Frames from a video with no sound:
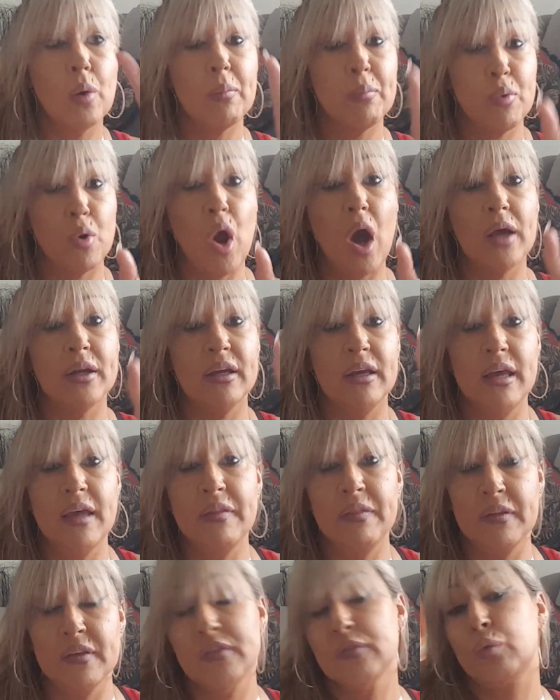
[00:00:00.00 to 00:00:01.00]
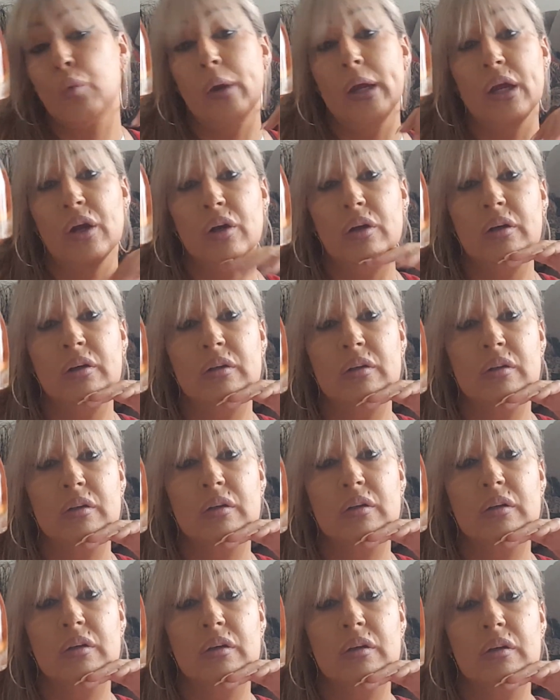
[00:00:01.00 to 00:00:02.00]
Prada in the square
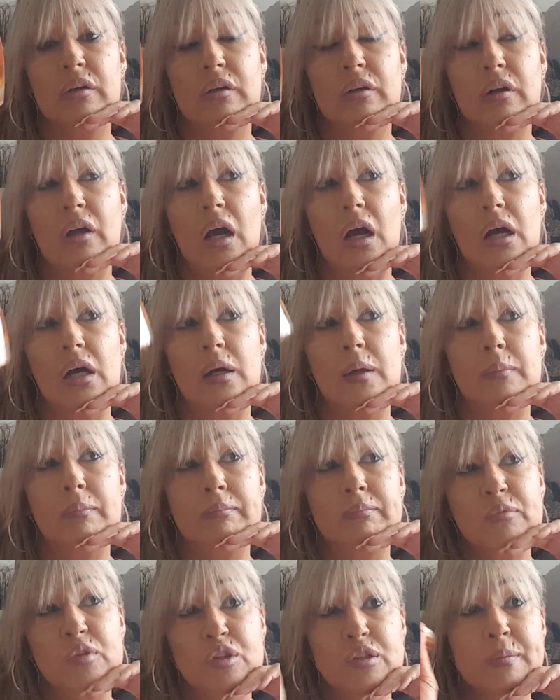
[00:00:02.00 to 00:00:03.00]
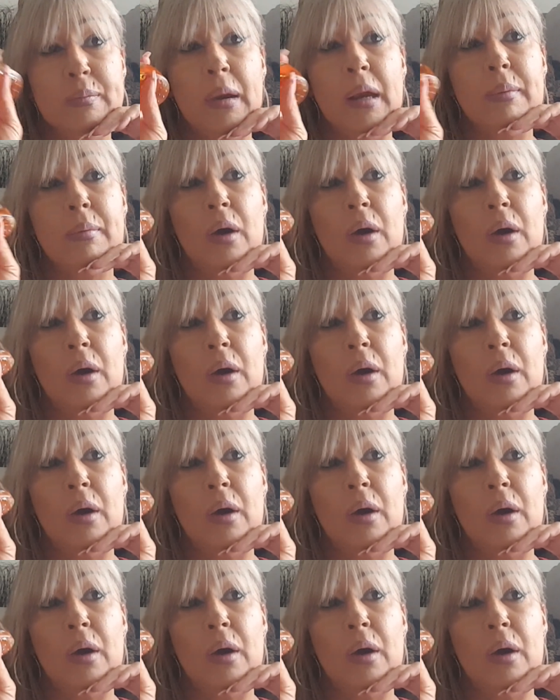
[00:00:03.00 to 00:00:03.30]
spray